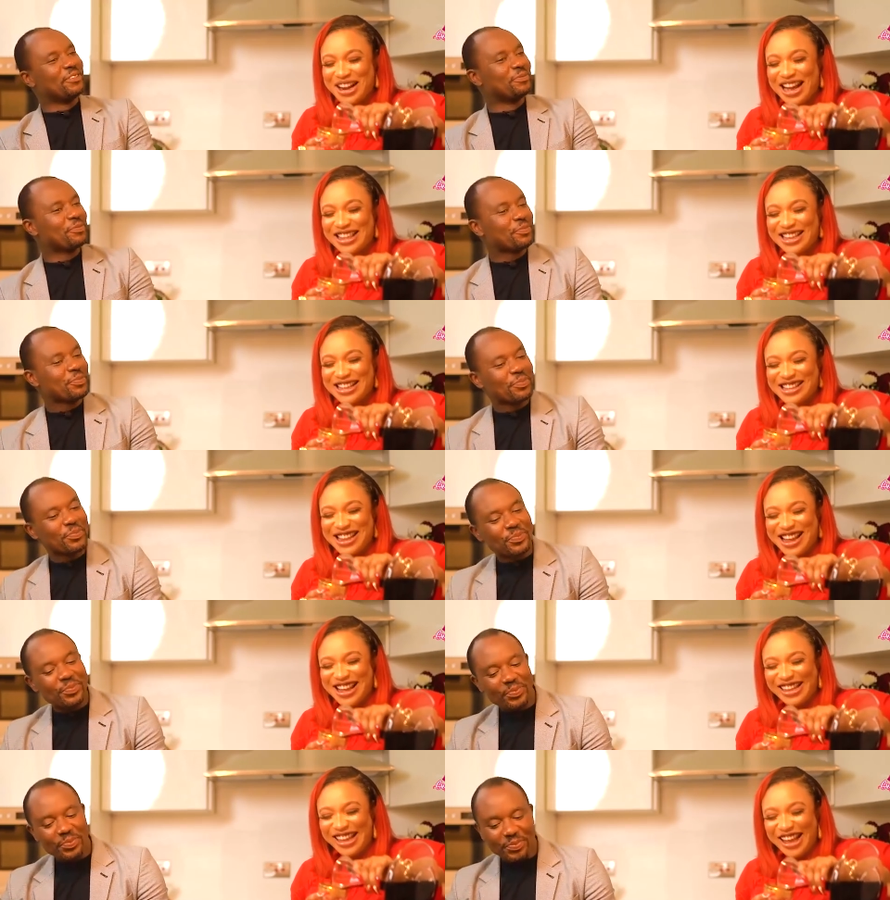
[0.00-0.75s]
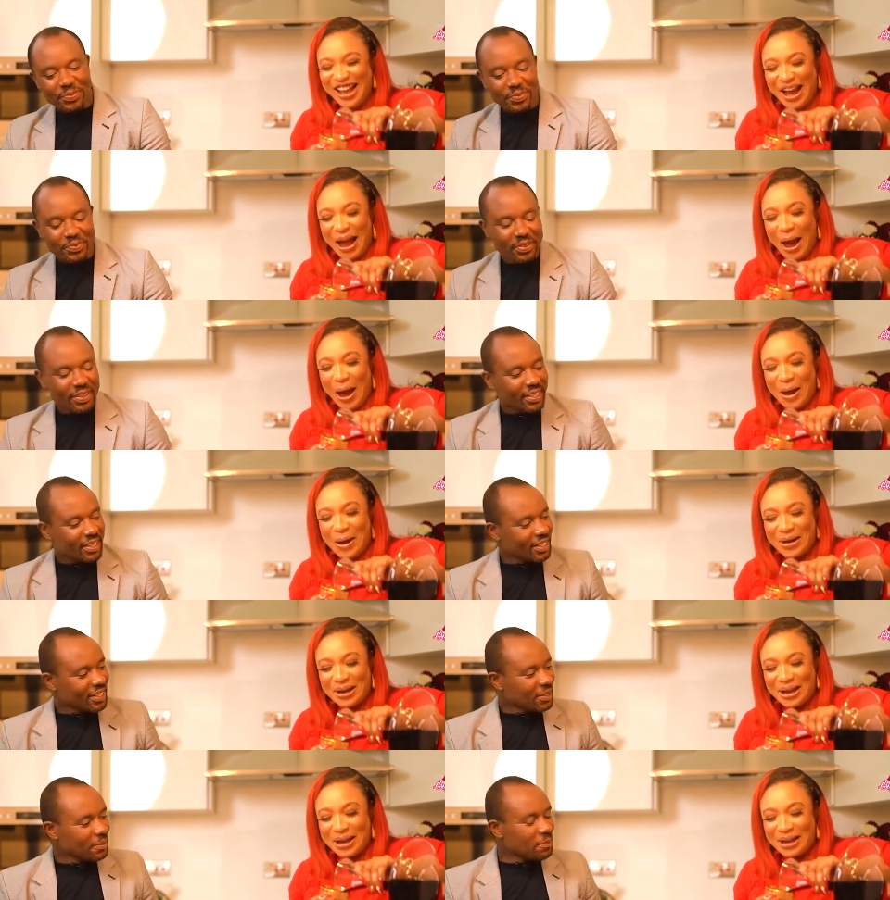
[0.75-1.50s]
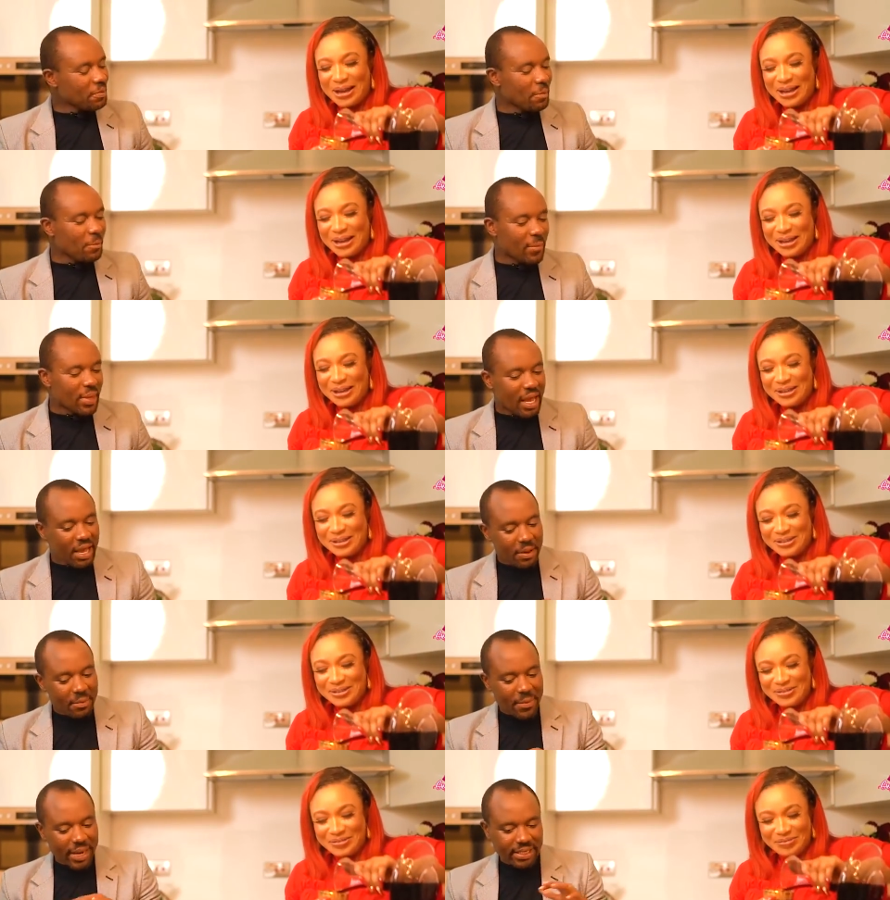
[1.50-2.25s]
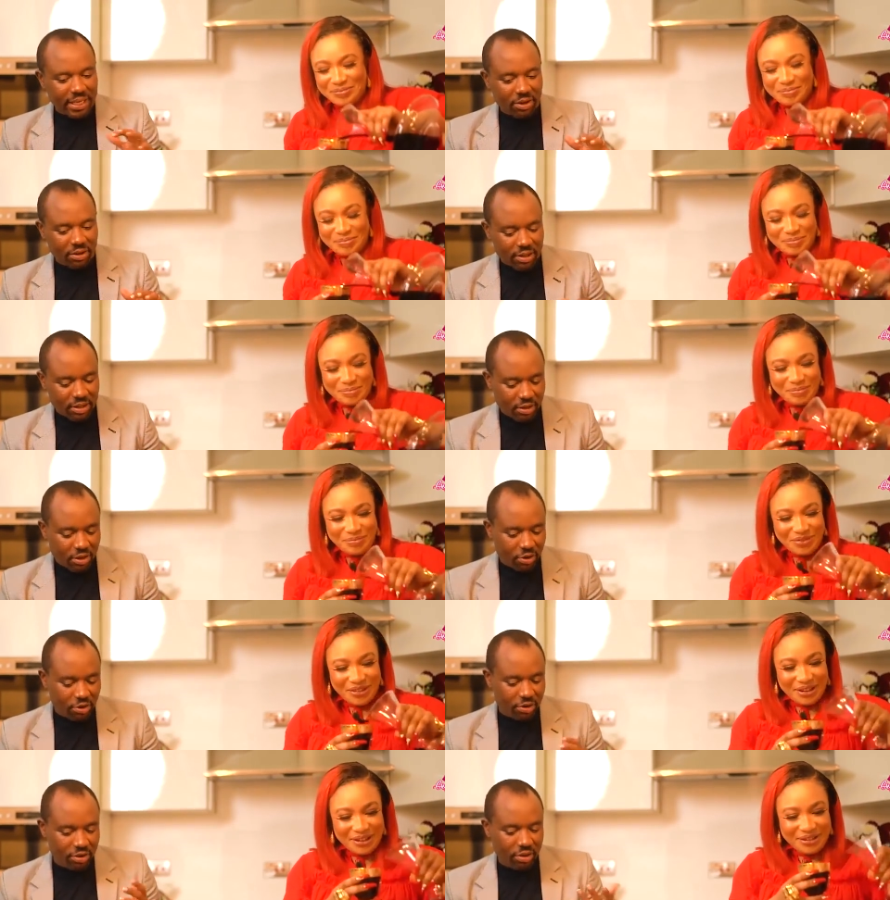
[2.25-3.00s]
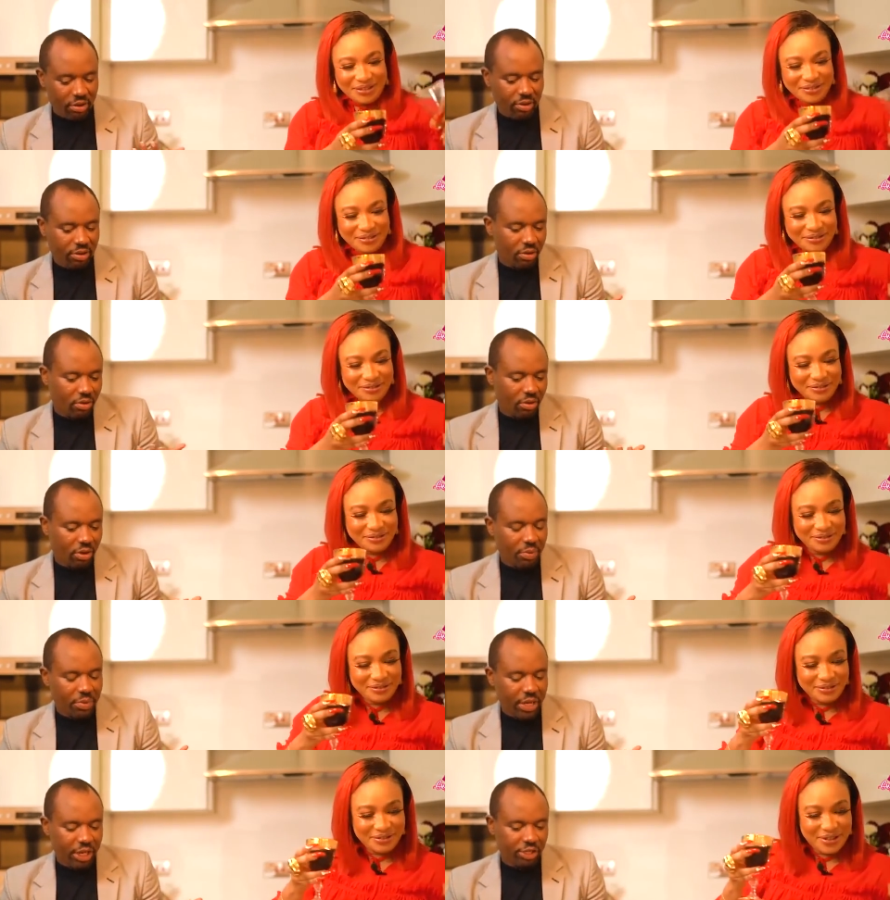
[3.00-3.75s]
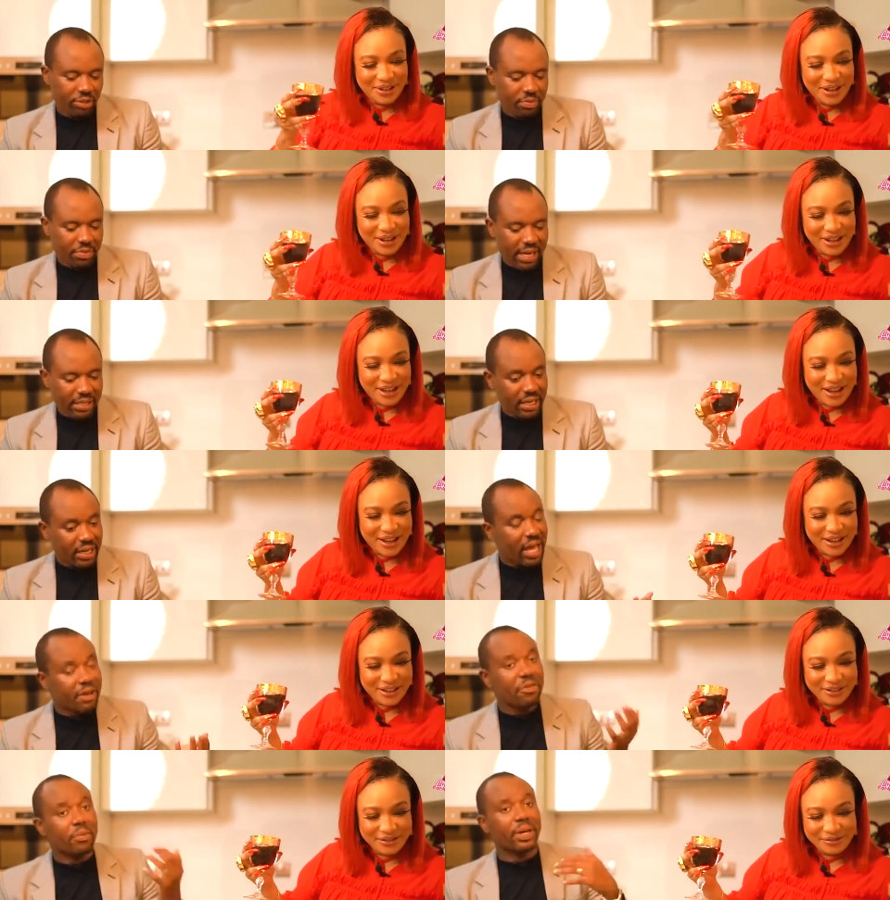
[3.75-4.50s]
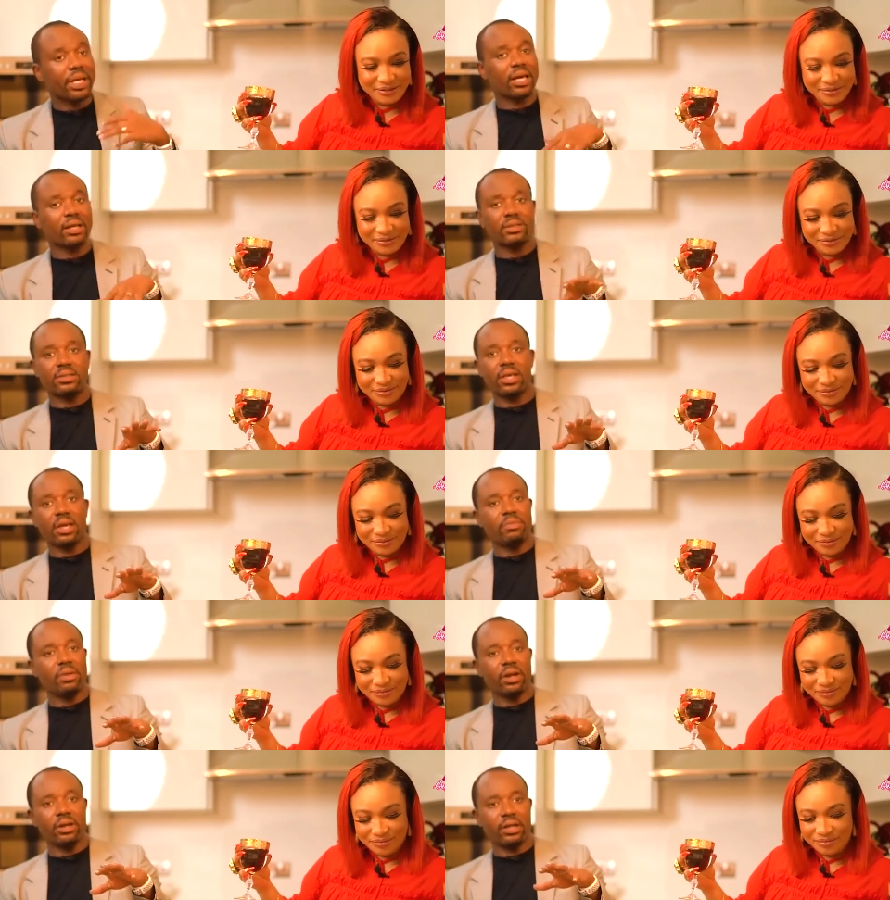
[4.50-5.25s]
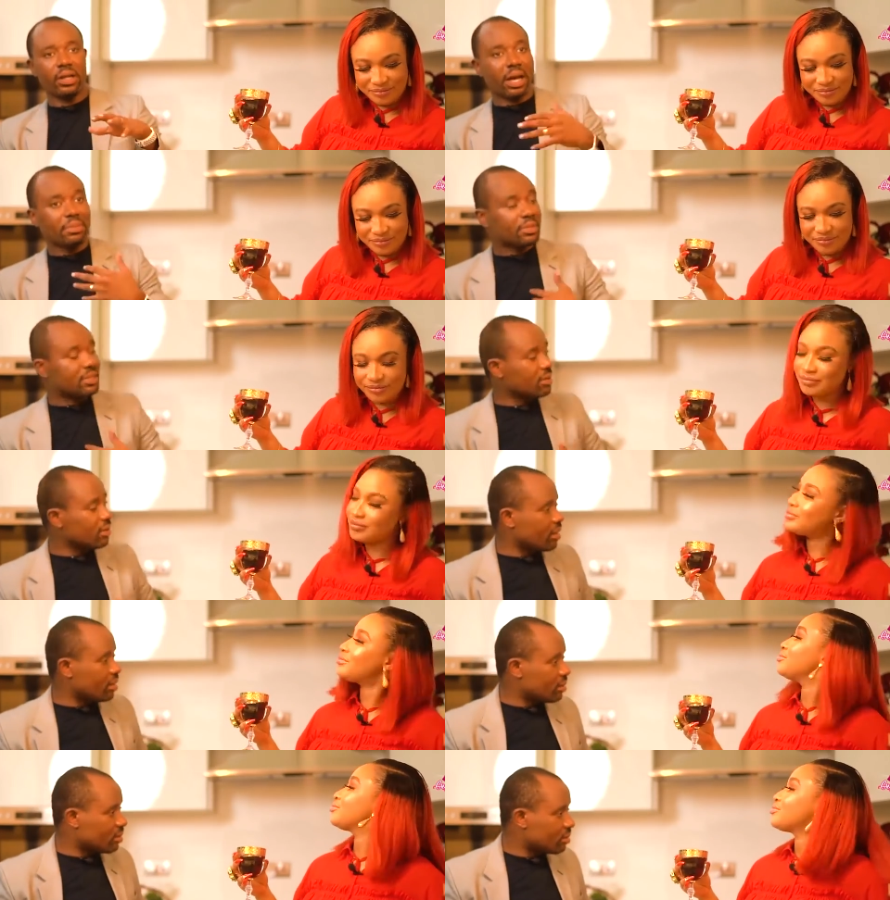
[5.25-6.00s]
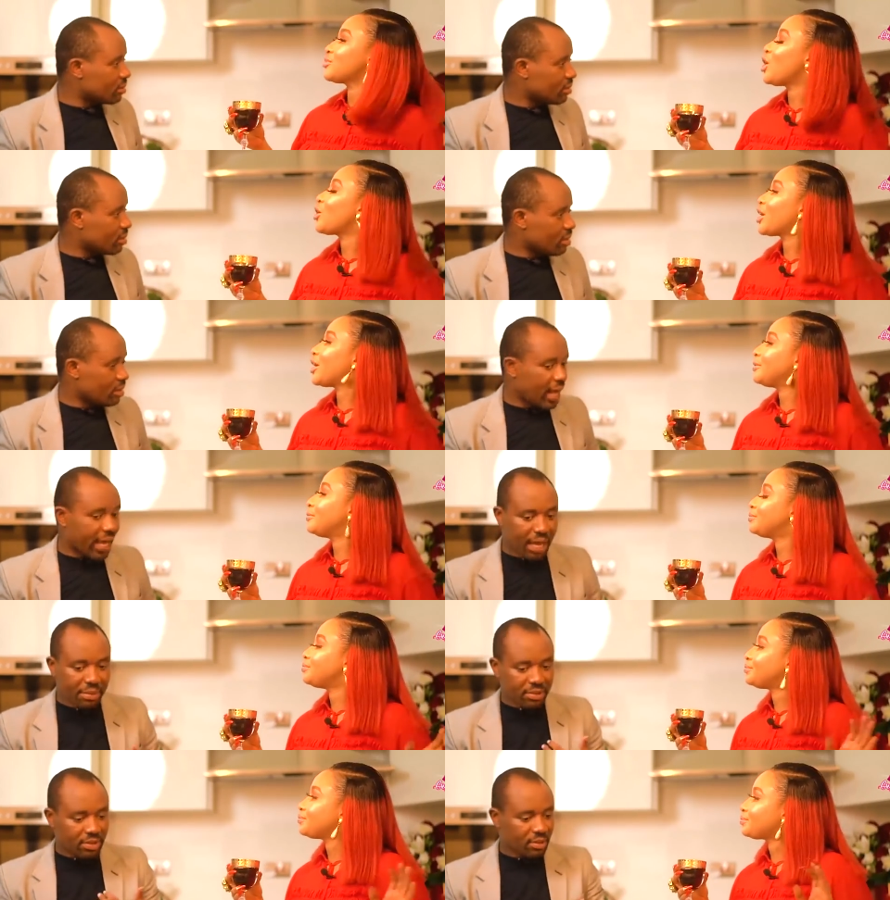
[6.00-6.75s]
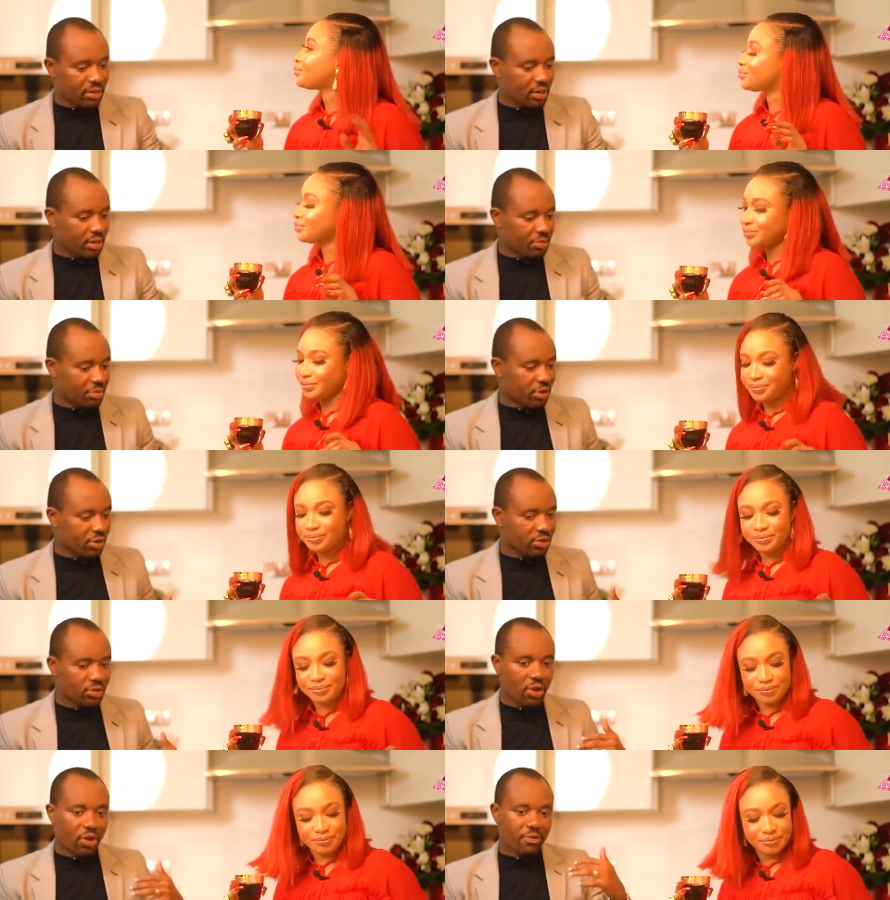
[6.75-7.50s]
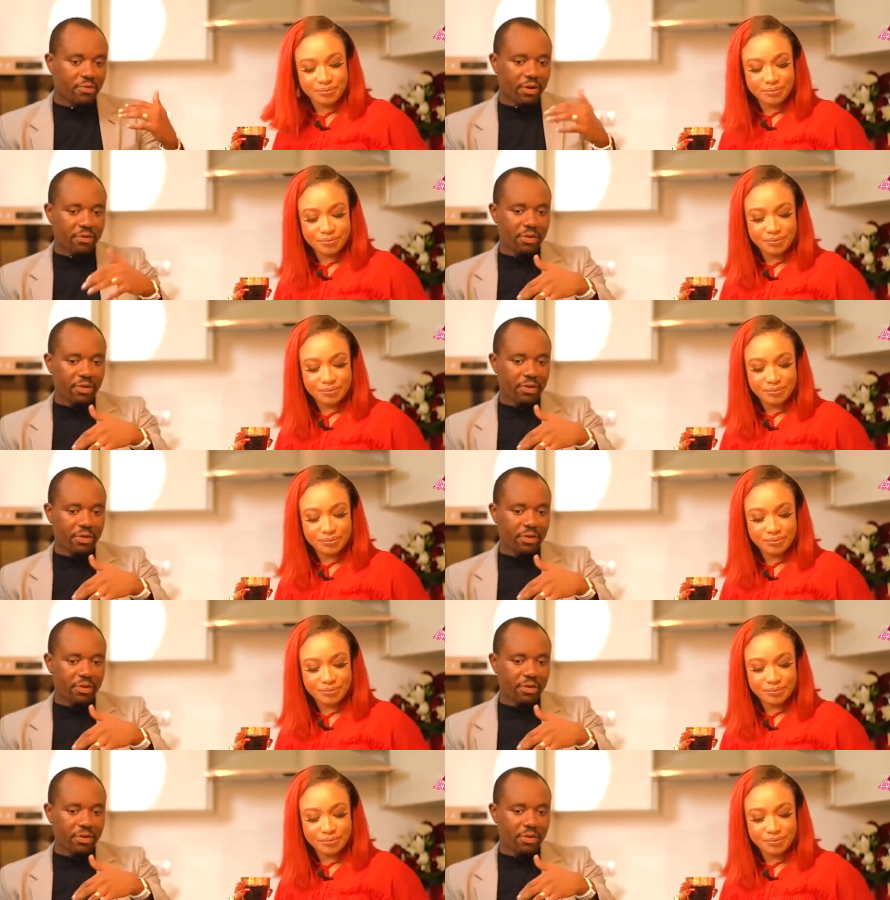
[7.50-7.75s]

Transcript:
Speaker 1: Canadian. Okay.
Speaker 2: My take on, on, on the whole communication part, yeah. and everybody can keep learning. I'm still learning. Okay. Like I'm still learning because for